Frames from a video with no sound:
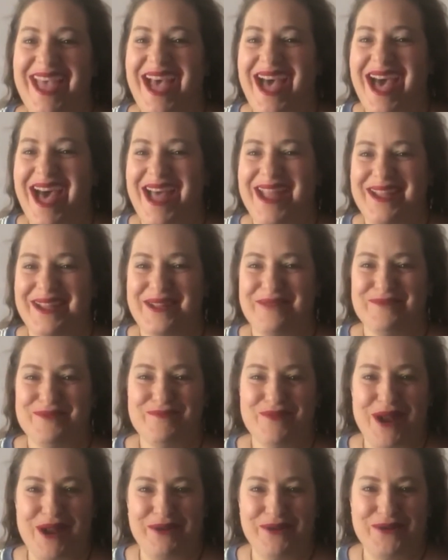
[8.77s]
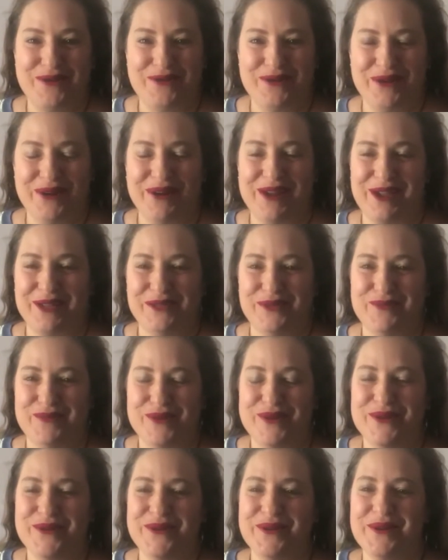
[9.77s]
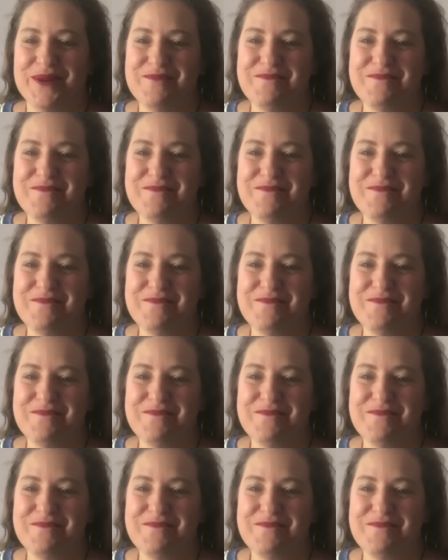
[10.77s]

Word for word: I am a proud owner, entrepreneur,